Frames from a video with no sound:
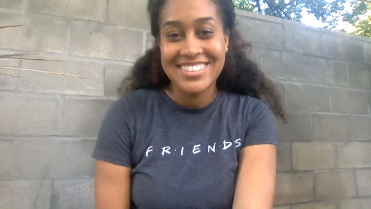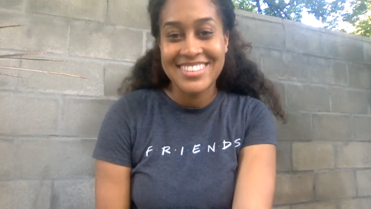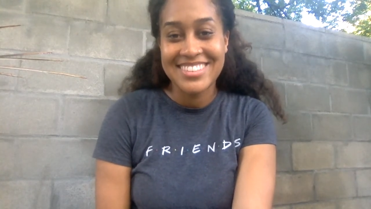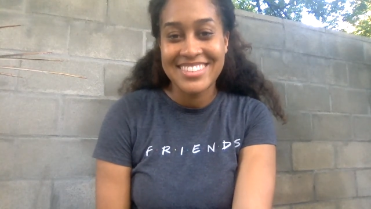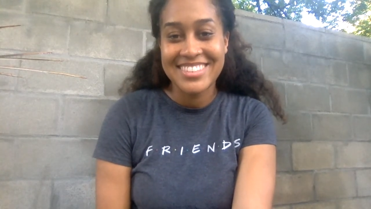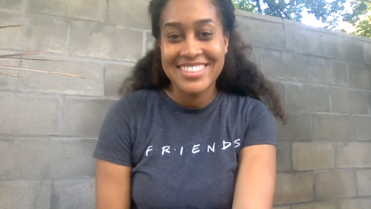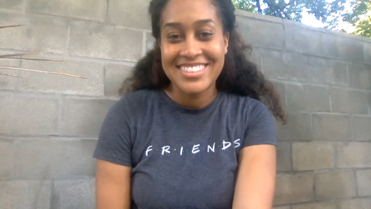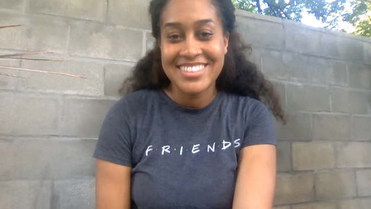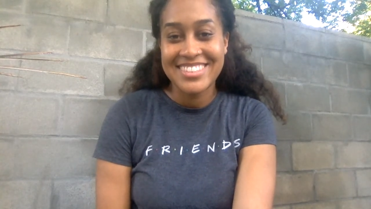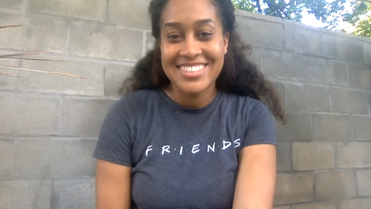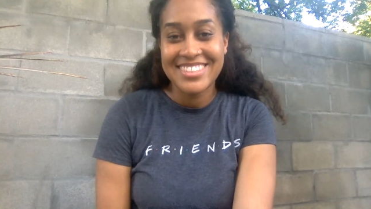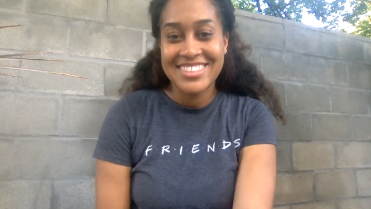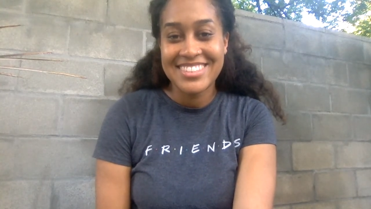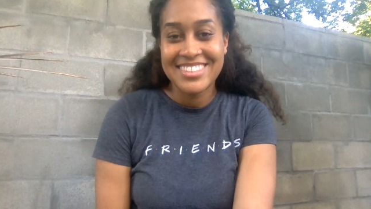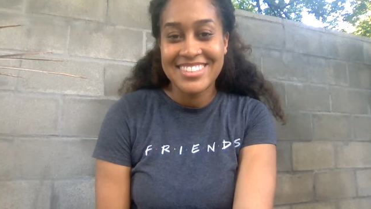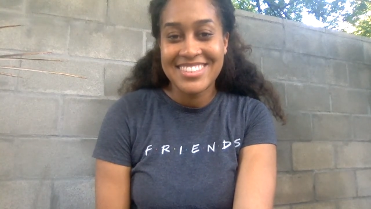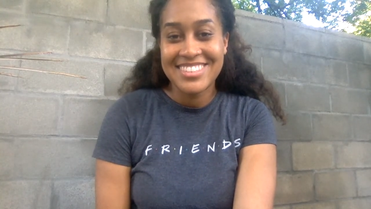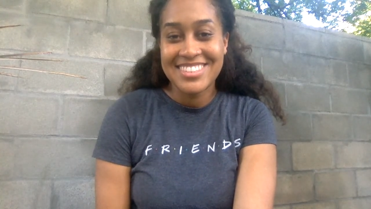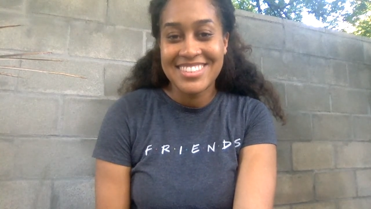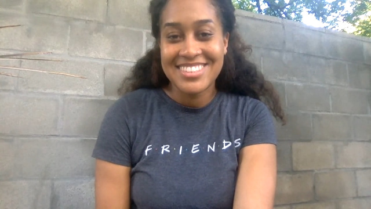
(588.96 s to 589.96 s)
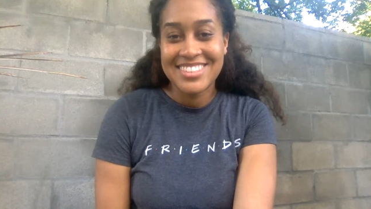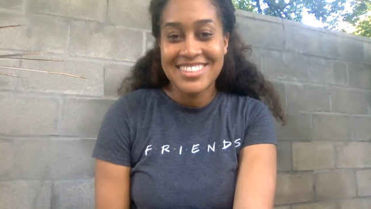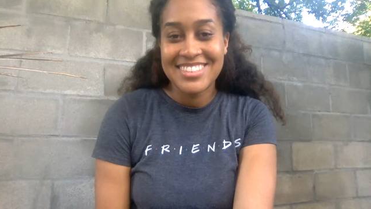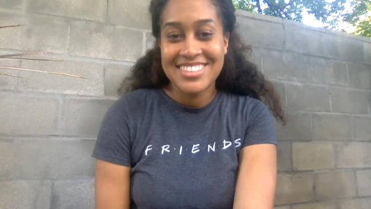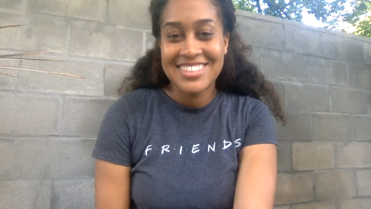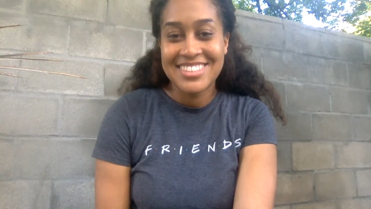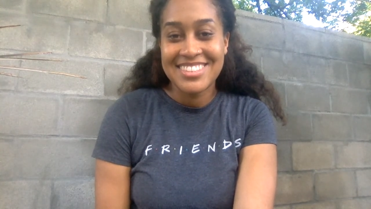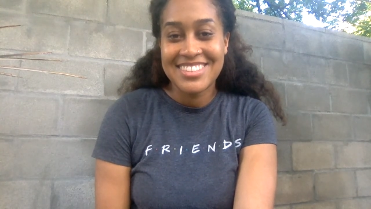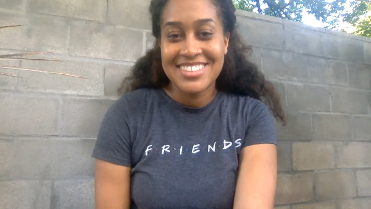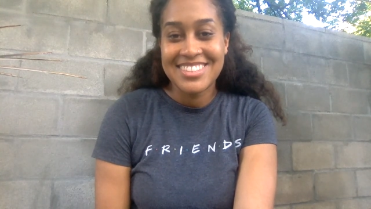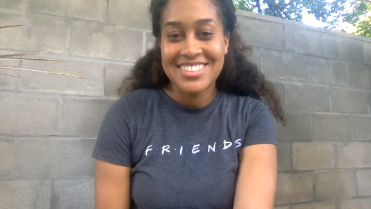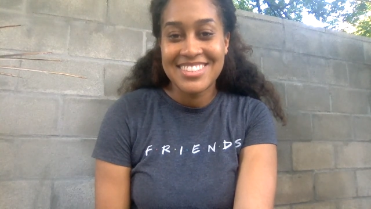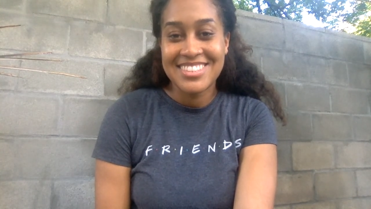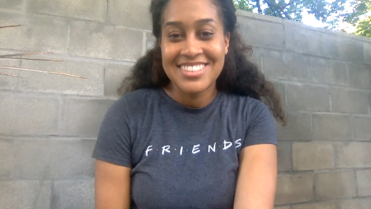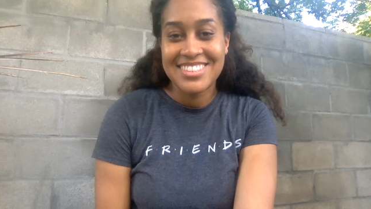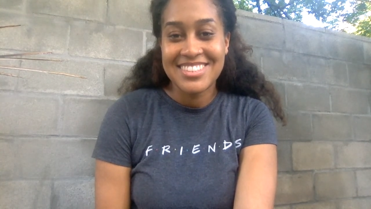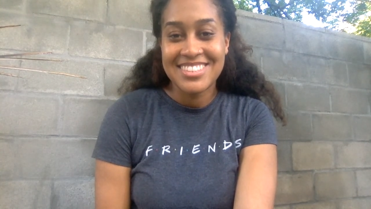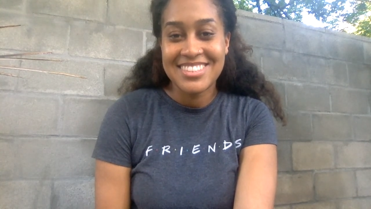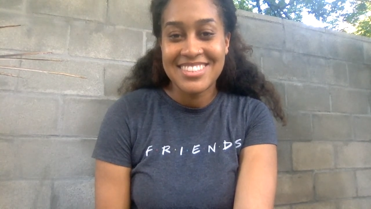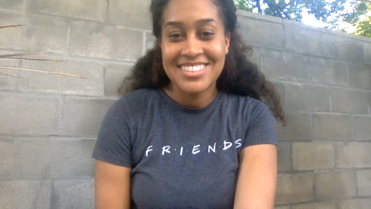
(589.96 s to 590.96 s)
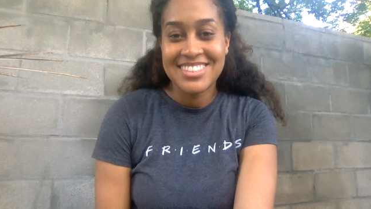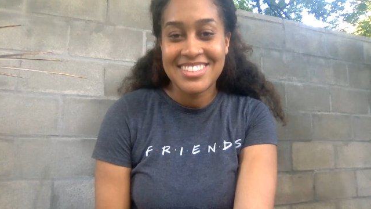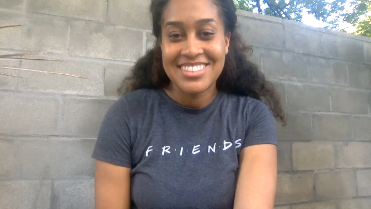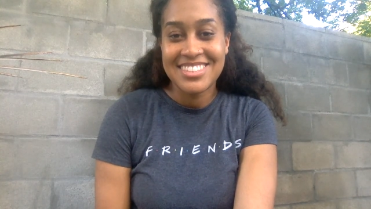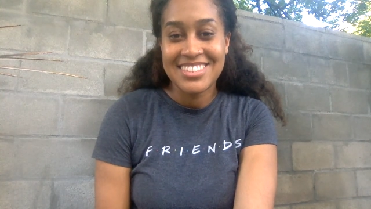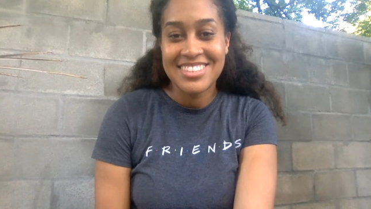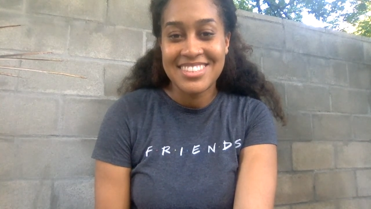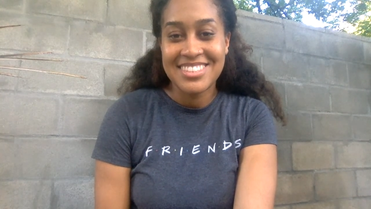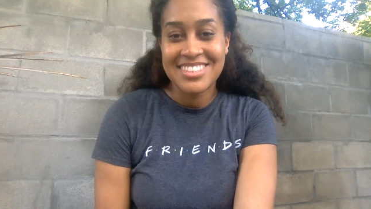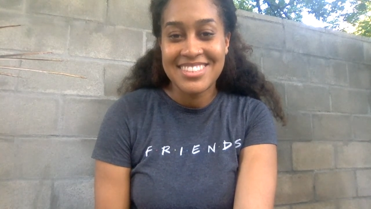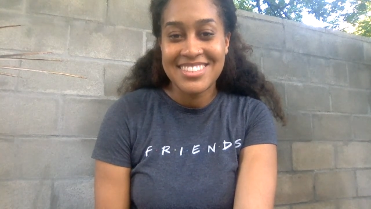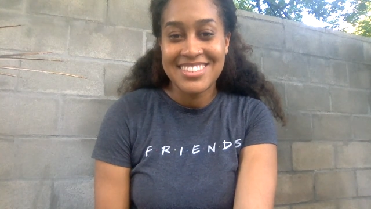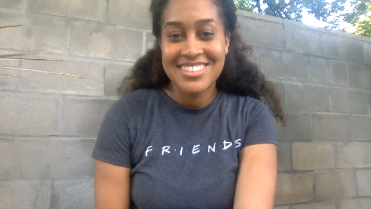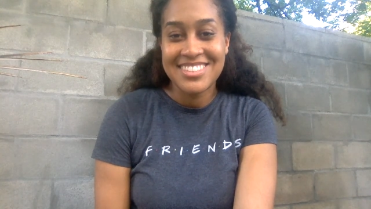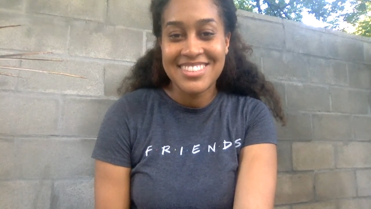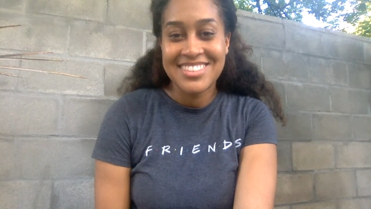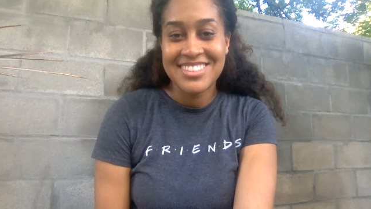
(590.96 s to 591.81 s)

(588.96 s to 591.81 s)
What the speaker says: No one is speaking in this clip.